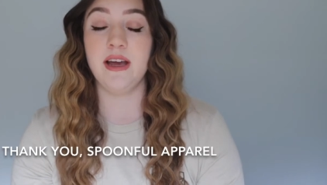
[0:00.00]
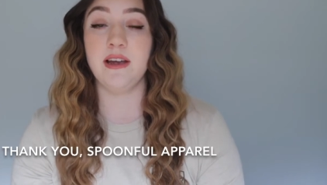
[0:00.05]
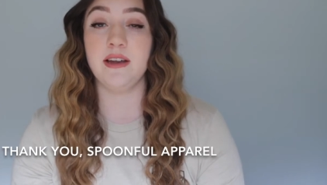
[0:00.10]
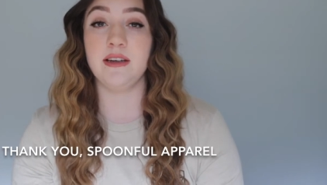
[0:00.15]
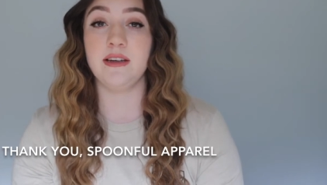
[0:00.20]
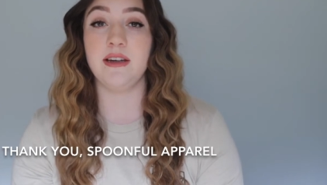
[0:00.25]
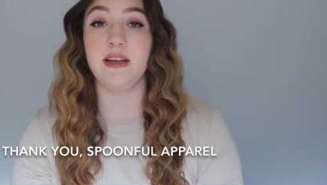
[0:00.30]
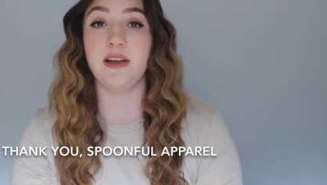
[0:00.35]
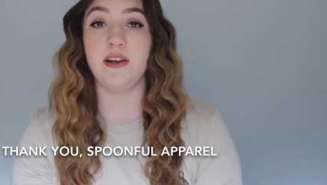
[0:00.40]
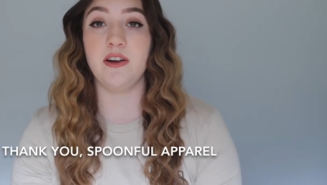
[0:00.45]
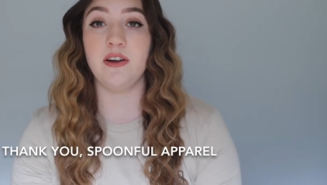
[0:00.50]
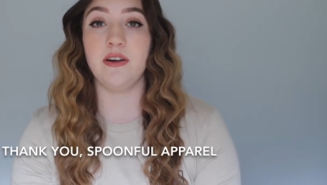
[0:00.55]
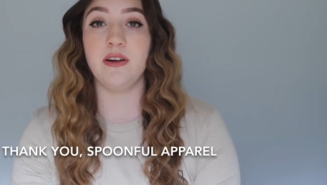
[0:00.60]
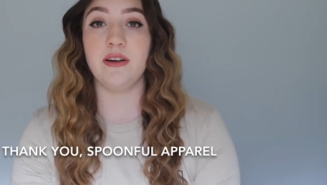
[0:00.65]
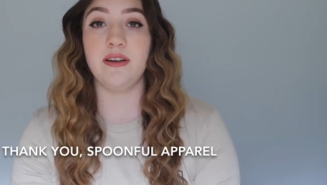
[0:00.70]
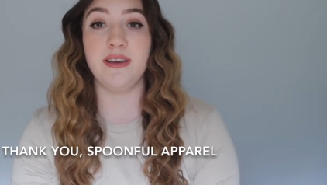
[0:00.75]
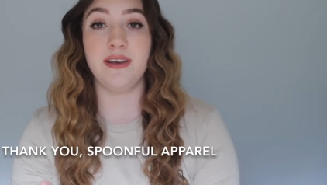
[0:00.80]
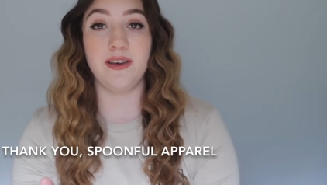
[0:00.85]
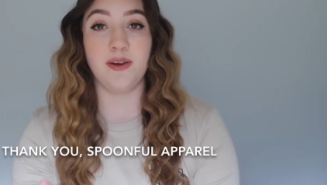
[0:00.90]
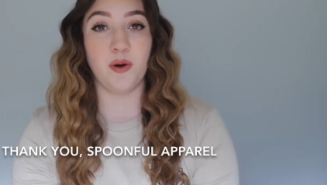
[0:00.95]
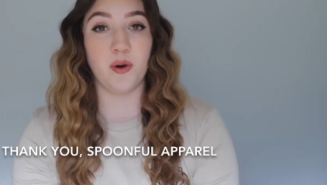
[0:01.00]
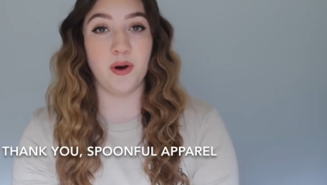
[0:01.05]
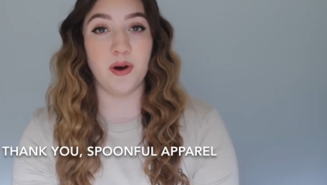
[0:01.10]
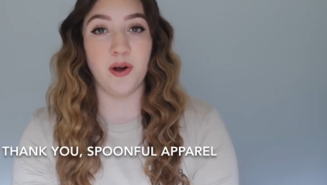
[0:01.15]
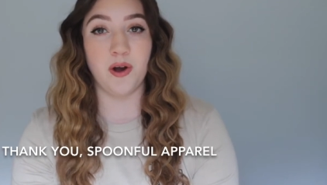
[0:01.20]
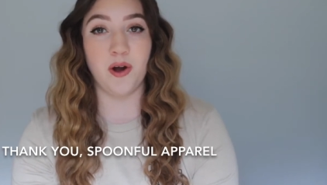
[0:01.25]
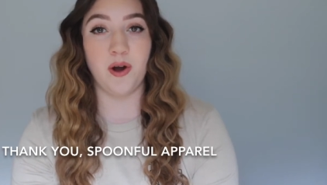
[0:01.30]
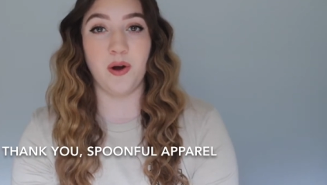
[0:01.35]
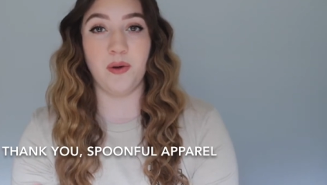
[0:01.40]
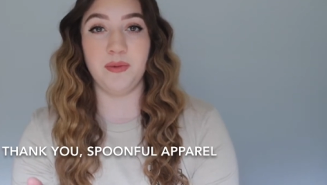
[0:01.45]
near your
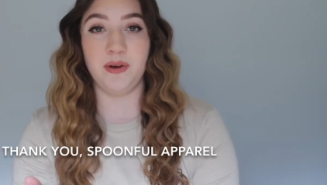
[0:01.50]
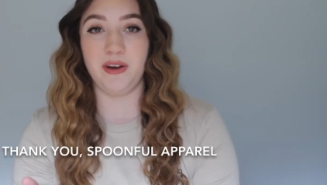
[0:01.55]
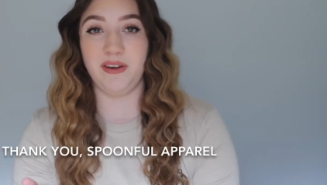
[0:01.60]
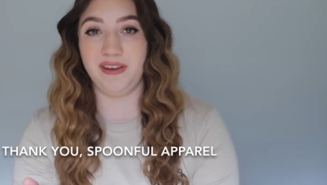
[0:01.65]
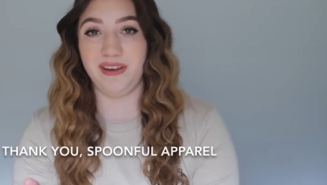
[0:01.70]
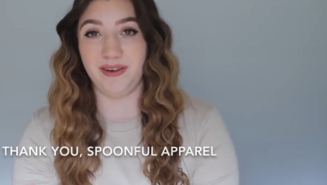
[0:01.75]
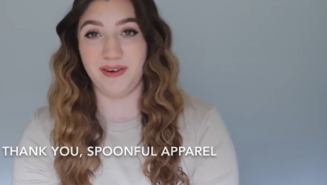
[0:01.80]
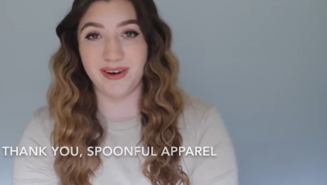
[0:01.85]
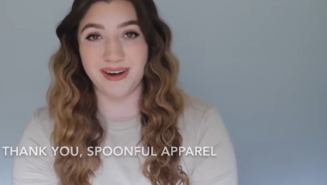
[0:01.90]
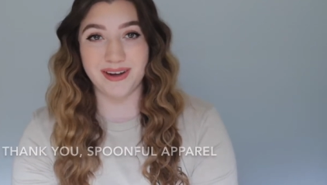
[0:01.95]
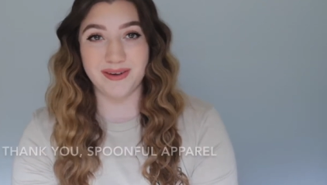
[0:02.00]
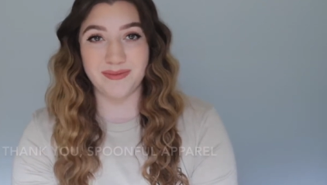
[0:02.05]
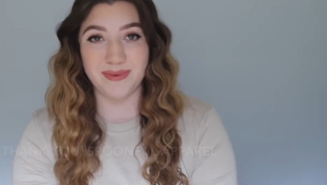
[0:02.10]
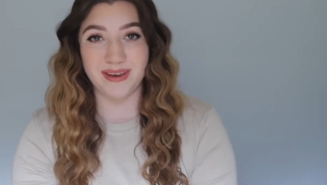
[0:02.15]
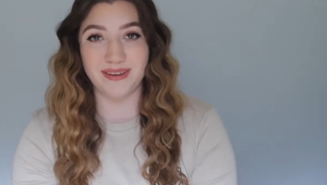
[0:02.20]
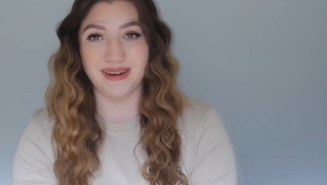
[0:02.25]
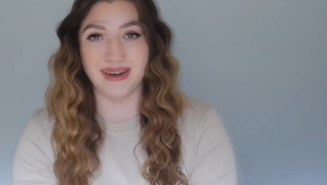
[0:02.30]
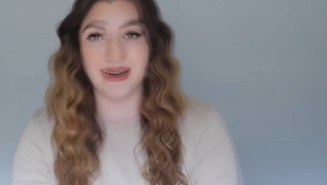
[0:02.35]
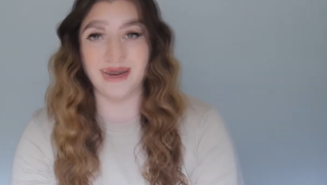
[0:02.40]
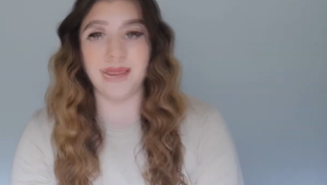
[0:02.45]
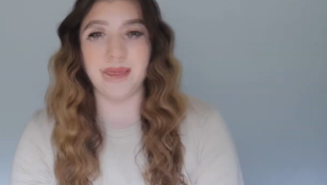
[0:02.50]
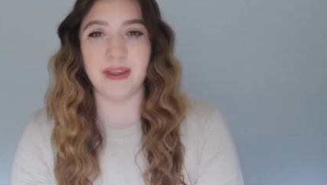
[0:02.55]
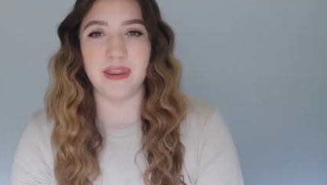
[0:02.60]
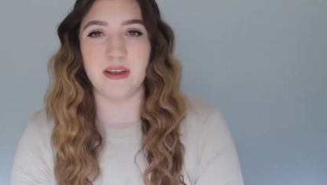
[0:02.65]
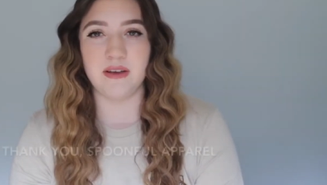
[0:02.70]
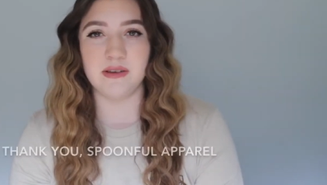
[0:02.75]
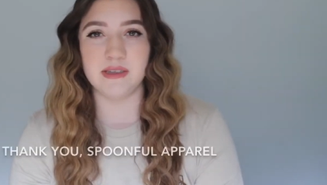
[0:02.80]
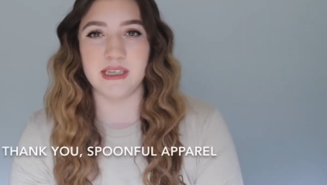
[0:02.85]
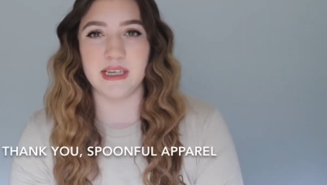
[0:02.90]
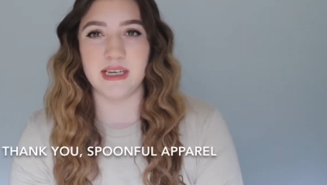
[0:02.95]
home, near your community, helping
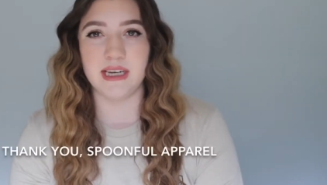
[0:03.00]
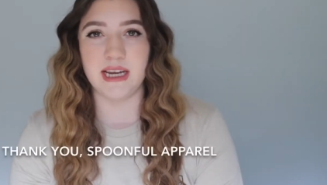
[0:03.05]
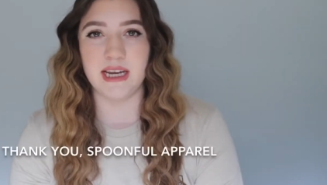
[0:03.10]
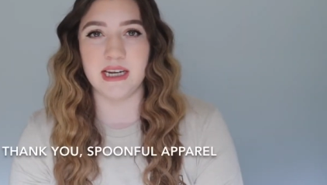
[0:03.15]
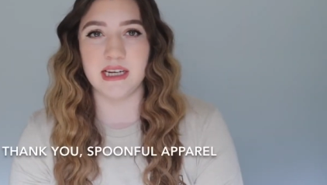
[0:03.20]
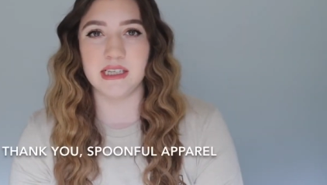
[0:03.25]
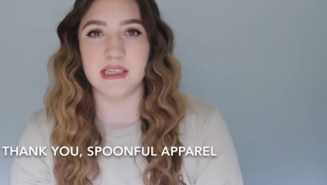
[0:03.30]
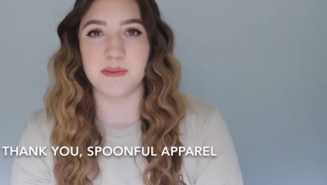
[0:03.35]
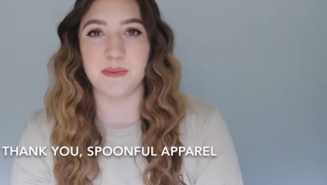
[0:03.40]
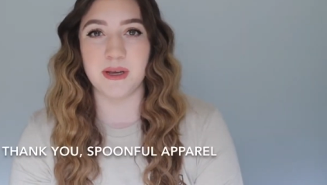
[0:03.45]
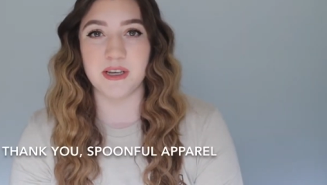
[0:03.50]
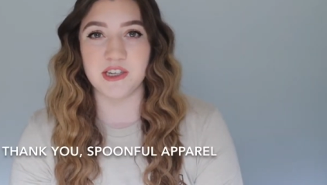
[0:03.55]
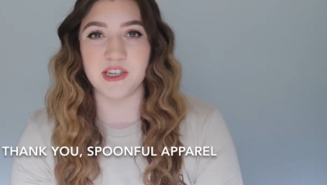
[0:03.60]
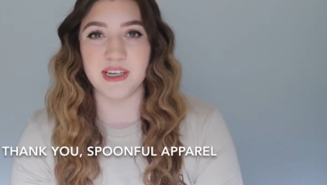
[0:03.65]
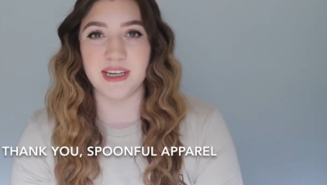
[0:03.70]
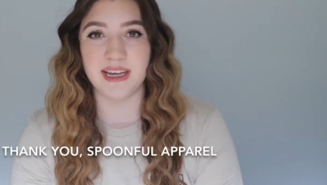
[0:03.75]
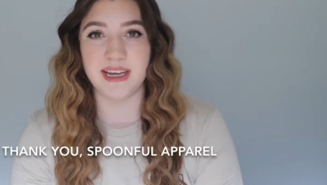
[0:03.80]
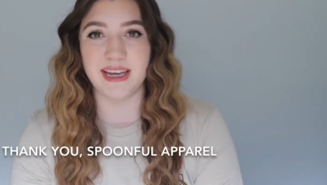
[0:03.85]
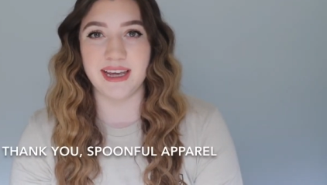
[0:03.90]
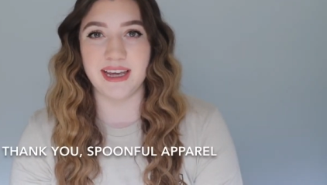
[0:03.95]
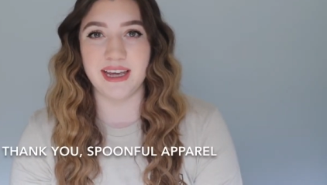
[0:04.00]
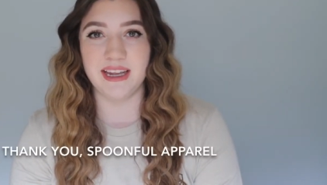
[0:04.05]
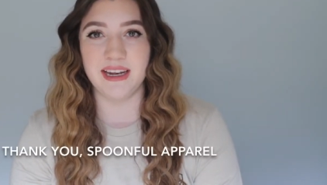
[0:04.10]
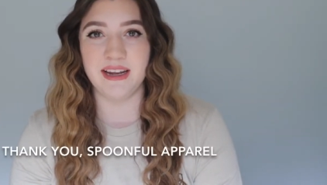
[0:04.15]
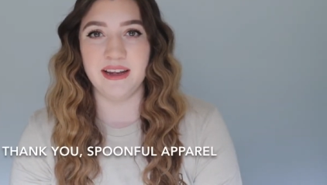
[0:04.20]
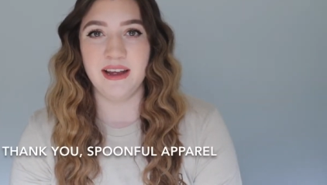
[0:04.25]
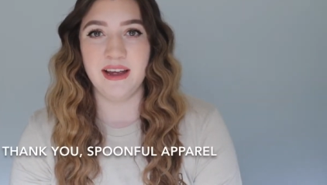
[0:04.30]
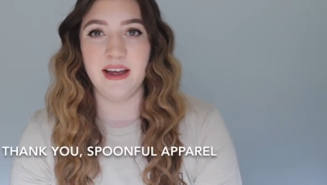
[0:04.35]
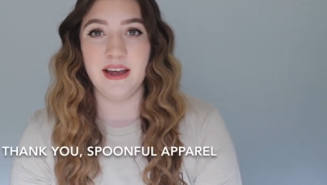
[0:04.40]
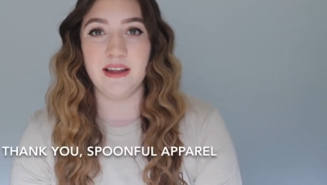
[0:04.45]
those in need, especially
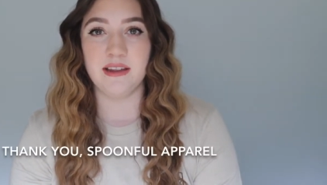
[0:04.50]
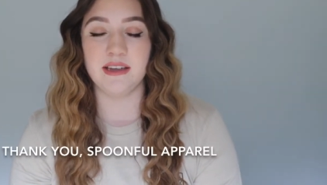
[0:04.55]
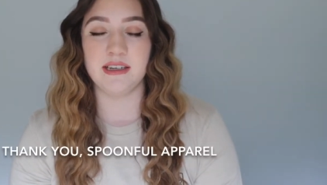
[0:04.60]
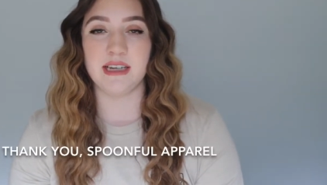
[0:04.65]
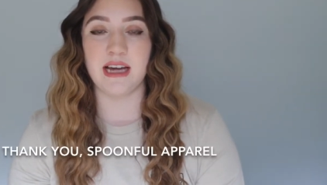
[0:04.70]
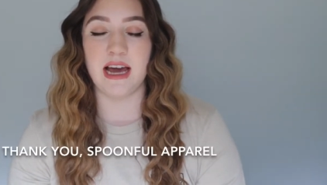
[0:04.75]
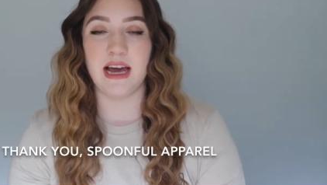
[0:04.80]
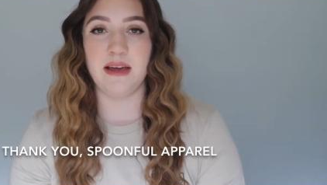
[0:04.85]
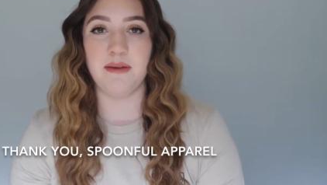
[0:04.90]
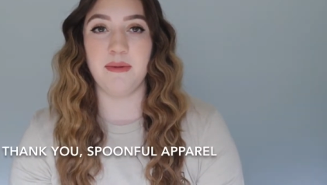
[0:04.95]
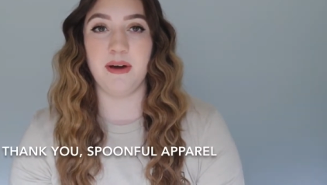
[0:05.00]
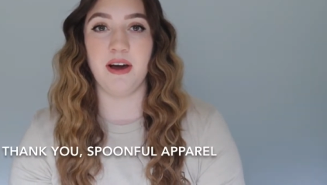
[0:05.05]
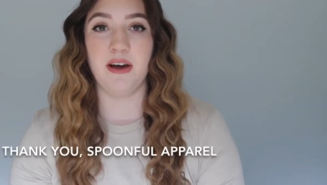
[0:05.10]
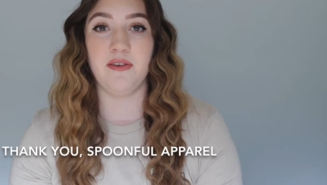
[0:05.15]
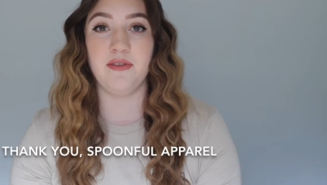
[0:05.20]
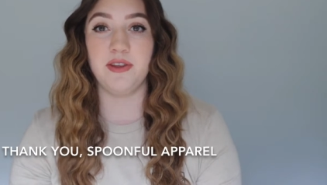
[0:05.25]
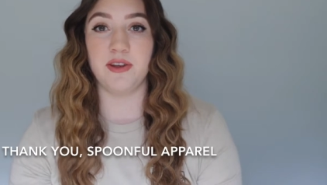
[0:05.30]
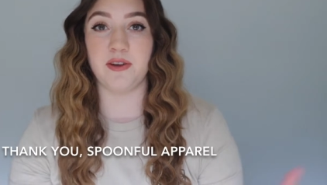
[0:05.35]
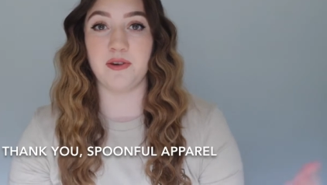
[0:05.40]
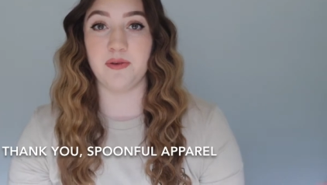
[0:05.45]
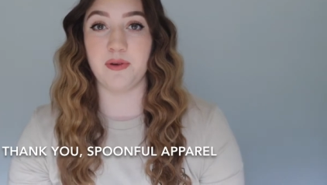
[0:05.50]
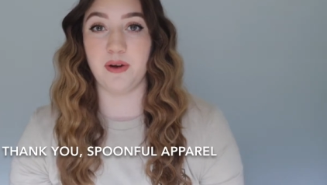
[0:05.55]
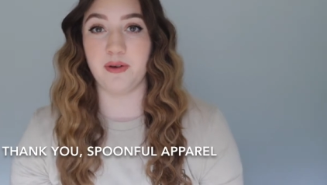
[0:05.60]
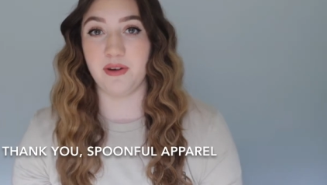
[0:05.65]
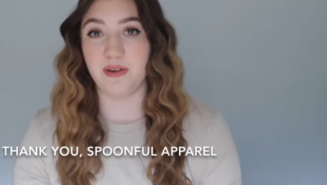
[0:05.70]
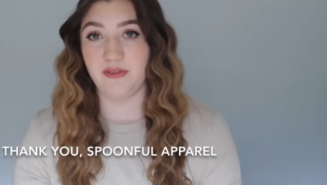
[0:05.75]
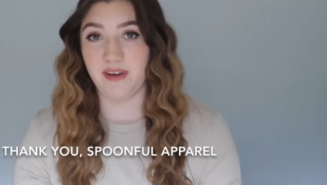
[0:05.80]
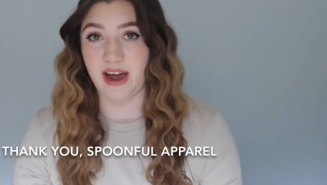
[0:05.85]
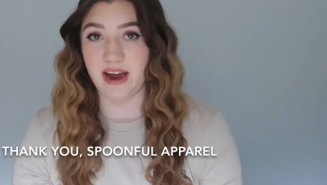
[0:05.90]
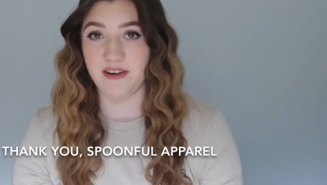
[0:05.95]
in the time of the
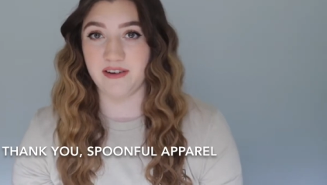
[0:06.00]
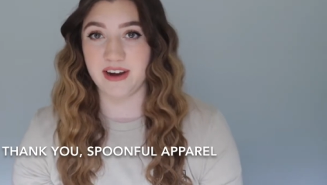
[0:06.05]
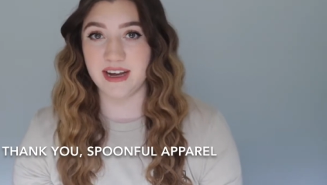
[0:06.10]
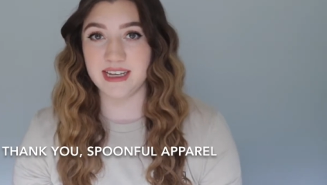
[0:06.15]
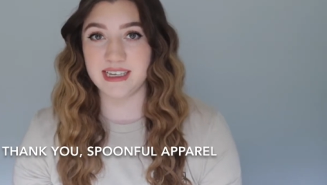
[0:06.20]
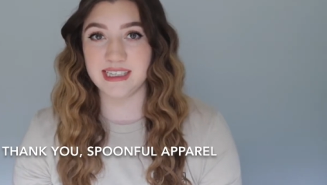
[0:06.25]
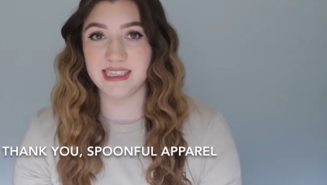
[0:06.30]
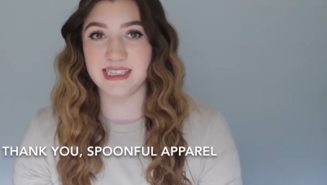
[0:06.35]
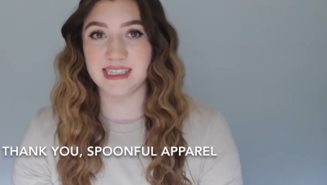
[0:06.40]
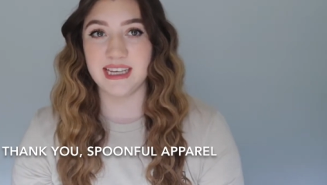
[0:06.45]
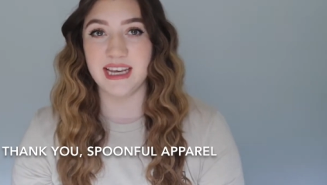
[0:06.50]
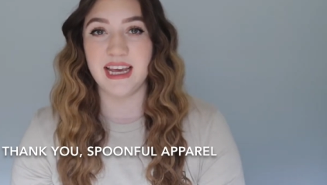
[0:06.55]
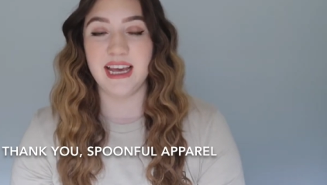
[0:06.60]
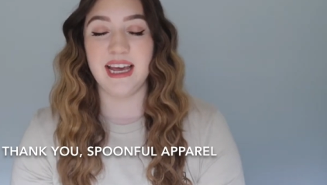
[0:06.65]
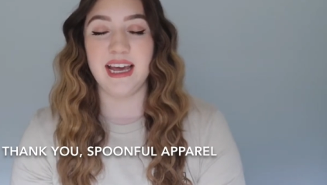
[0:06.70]
coronavirus.